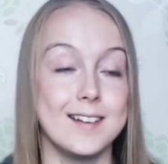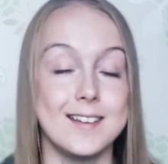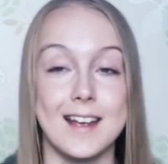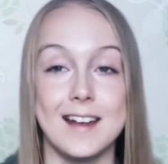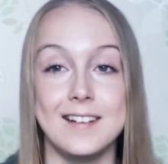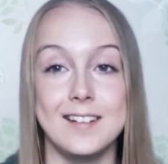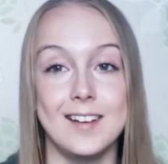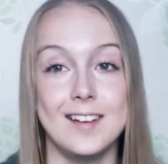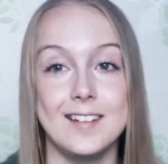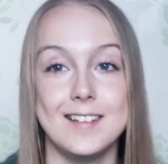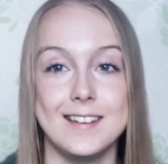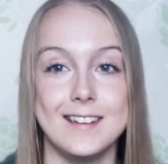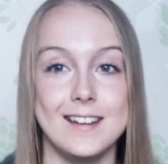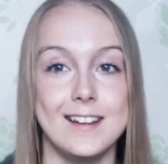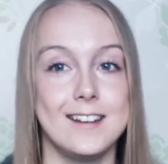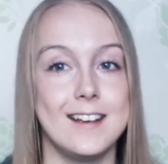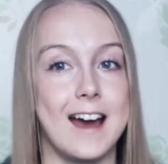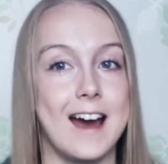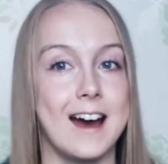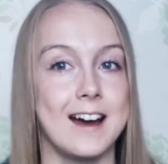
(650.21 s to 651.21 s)
tending to
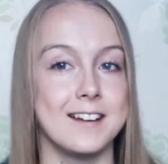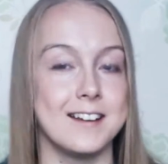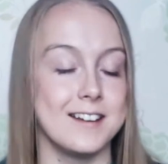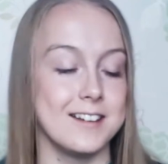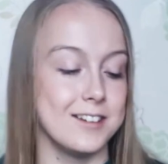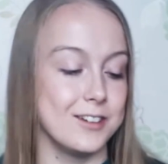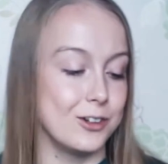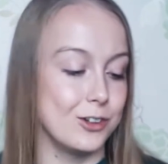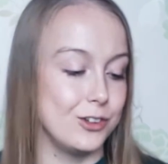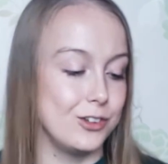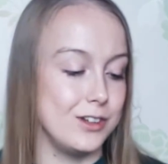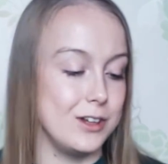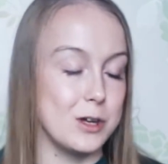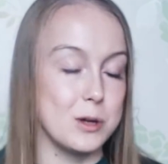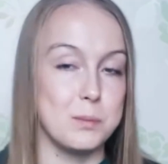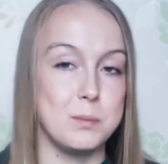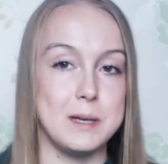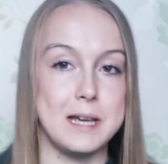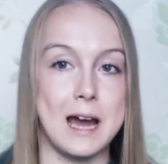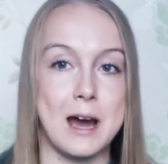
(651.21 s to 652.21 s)
your garden, you'll
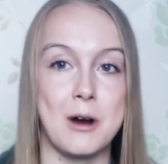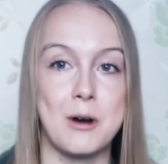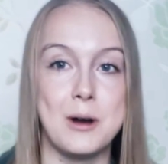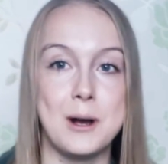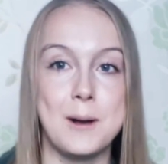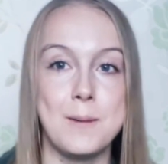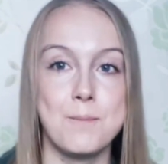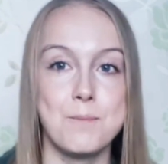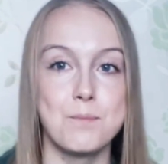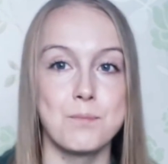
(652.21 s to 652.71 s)
still be out